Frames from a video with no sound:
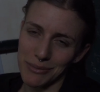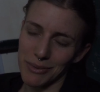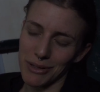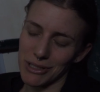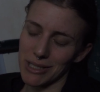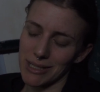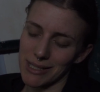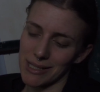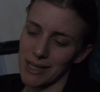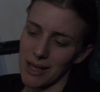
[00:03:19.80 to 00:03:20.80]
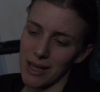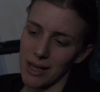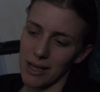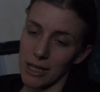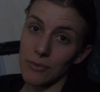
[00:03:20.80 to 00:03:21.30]
you watch this
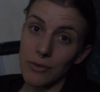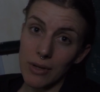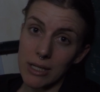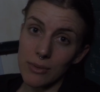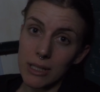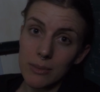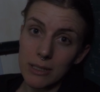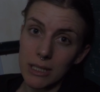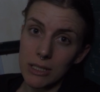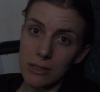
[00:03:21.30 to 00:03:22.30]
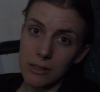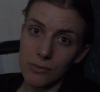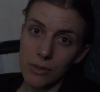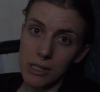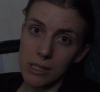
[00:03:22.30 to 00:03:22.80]
if you have any
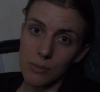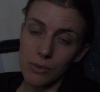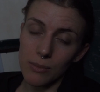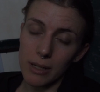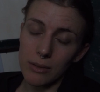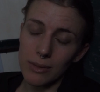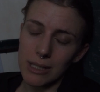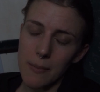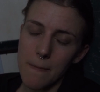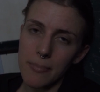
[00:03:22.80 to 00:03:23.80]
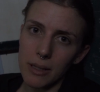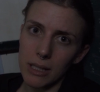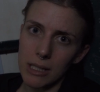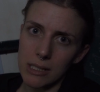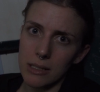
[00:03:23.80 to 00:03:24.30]
recommendations for Istanbul, by the way, then
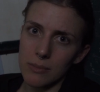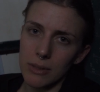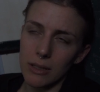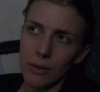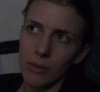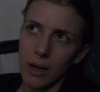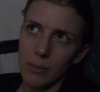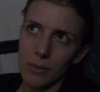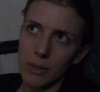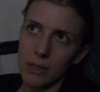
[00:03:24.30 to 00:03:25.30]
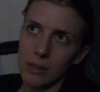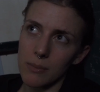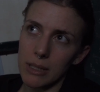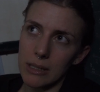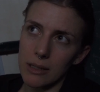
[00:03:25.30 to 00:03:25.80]
please let me know. I'm only
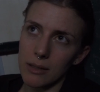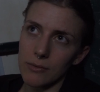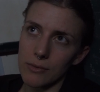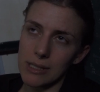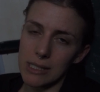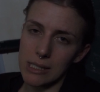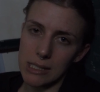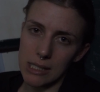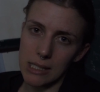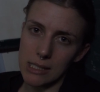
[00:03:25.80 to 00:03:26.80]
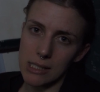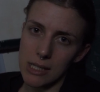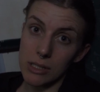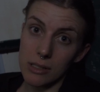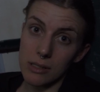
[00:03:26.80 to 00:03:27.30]
gonna be there for six days,
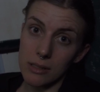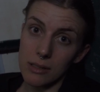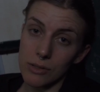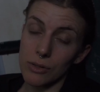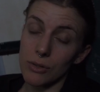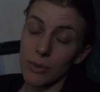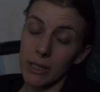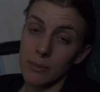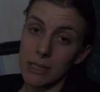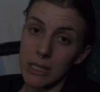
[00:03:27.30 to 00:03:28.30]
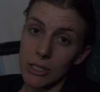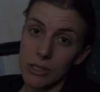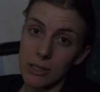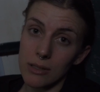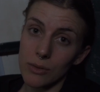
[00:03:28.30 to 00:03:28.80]
so your
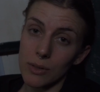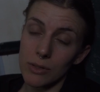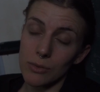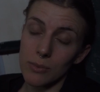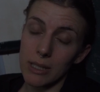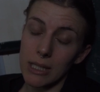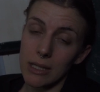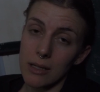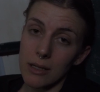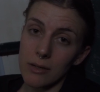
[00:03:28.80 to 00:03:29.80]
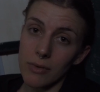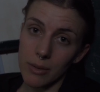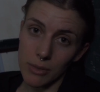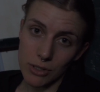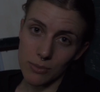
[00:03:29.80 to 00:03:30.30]
recommendations are going to be
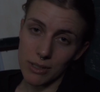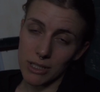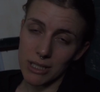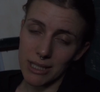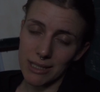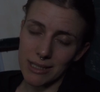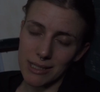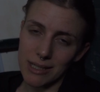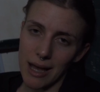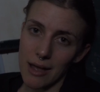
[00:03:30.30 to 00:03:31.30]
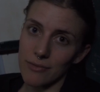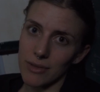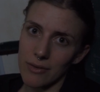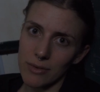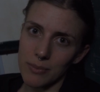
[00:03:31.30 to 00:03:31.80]
very much appreciated.
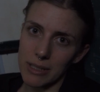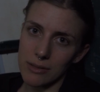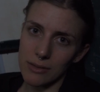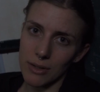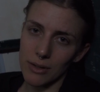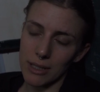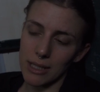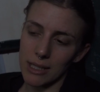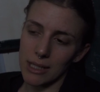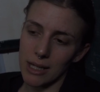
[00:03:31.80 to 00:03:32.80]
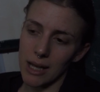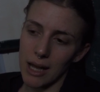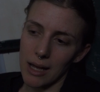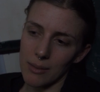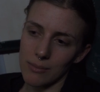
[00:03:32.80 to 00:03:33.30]
I've never been to Turkey.
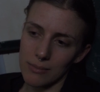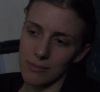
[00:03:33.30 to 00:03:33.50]
I'm